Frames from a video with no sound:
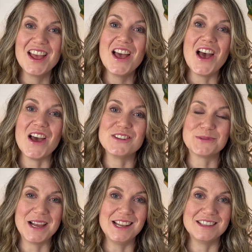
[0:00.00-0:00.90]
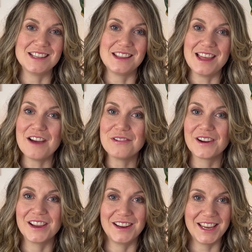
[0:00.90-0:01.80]
as well as South
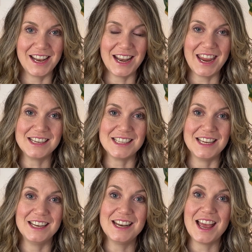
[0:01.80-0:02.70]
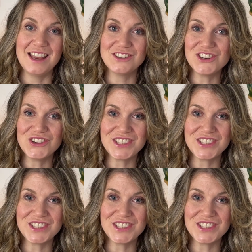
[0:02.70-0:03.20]
African, Canadian and New